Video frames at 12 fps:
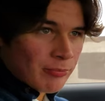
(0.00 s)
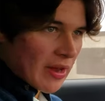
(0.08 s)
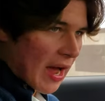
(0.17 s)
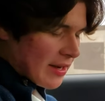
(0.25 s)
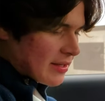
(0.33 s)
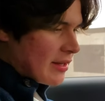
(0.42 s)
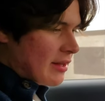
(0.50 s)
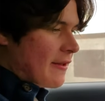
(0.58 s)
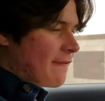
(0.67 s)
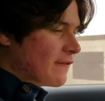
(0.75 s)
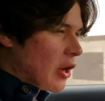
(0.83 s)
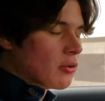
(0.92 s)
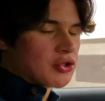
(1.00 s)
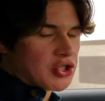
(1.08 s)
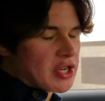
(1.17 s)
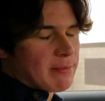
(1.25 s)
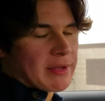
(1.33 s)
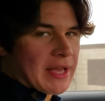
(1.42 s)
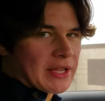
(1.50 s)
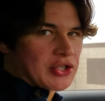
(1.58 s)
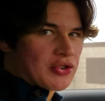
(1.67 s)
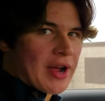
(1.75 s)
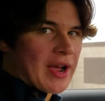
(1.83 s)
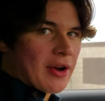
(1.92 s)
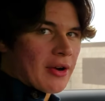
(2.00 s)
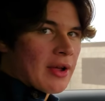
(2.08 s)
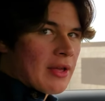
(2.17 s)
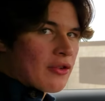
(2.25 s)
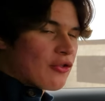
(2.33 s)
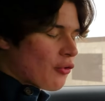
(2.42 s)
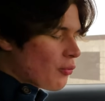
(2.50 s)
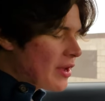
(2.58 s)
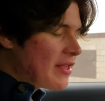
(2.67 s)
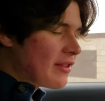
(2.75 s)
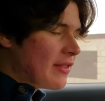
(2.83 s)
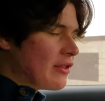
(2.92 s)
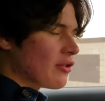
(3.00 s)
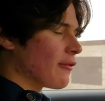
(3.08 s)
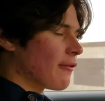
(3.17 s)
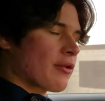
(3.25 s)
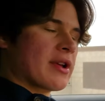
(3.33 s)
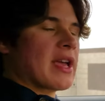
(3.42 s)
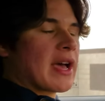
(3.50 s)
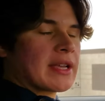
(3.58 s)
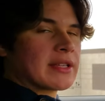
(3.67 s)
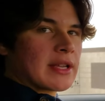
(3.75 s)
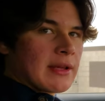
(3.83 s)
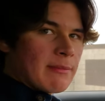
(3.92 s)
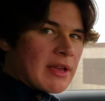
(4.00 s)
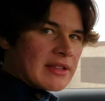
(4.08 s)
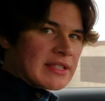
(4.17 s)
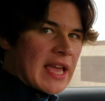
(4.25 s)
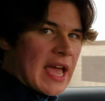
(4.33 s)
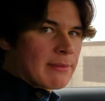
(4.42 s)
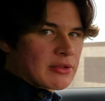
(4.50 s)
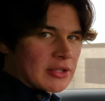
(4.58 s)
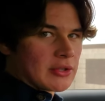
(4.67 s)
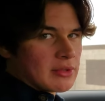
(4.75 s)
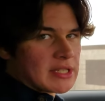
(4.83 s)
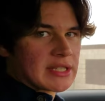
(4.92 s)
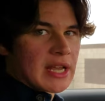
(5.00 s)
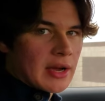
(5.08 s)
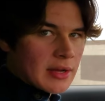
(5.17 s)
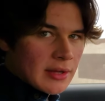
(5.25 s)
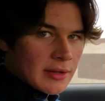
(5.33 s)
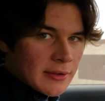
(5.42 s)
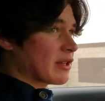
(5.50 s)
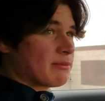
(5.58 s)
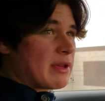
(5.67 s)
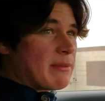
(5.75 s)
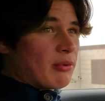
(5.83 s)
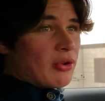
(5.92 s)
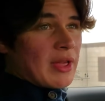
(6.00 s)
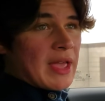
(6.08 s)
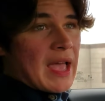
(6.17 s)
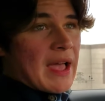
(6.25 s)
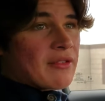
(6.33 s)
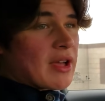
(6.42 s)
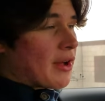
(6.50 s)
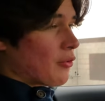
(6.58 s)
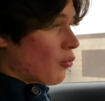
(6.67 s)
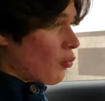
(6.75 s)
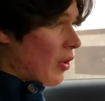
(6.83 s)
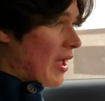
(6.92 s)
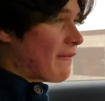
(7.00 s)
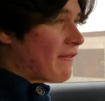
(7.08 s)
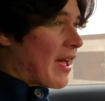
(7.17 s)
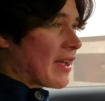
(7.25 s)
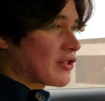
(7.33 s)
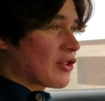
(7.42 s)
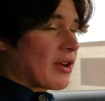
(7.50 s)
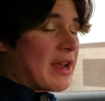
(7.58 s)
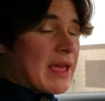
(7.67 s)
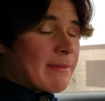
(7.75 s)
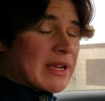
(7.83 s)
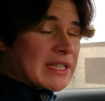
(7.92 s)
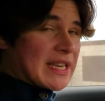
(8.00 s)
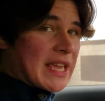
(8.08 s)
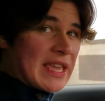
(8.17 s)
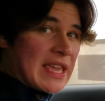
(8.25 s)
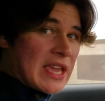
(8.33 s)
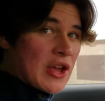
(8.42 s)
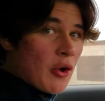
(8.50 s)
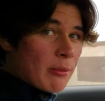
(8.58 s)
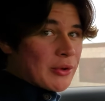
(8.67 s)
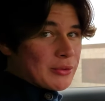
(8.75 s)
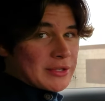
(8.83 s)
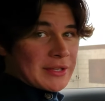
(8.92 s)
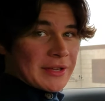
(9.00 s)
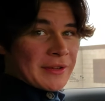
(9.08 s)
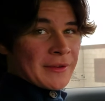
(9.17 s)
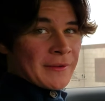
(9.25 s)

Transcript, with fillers: not the phone's GPS tracker. There's a reason these are free, guys, because they absolutely suck. Because people have gotten way faster in a Mustang EcoBoost